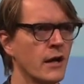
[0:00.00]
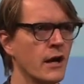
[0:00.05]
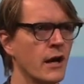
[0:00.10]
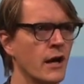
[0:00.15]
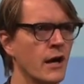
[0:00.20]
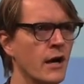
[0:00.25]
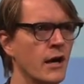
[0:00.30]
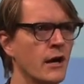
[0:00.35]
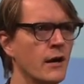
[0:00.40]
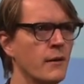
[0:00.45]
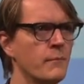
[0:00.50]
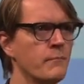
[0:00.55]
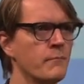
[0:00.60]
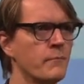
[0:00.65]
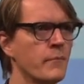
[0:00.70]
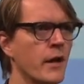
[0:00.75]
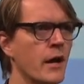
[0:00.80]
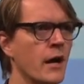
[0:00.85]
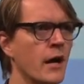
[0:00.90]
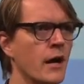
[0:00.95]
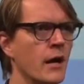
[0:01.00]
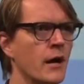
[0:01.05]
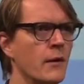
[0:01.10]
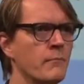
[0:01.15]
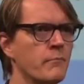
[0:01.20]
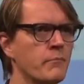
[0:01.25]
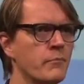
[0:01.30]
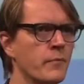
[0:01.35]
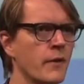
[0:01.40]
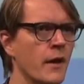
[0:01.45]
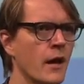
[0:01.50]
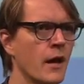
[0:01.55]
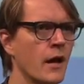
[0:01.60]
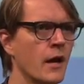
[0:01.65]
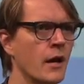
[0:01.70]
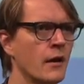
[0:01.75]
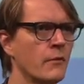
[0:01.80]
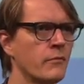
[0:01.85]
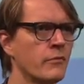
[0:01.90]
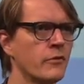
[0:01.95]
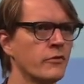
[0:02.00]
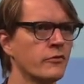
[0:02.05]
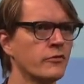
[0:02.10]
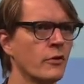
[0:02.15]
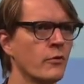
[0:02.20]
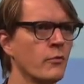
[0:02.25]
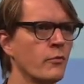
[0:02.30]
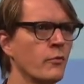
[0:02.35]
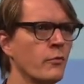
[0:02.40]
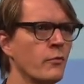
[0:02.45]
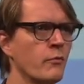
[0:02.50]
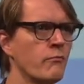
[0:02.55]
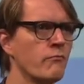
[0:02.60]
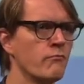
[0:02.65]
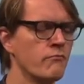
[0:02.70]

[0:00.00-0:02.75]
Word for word: Um, um, um, and so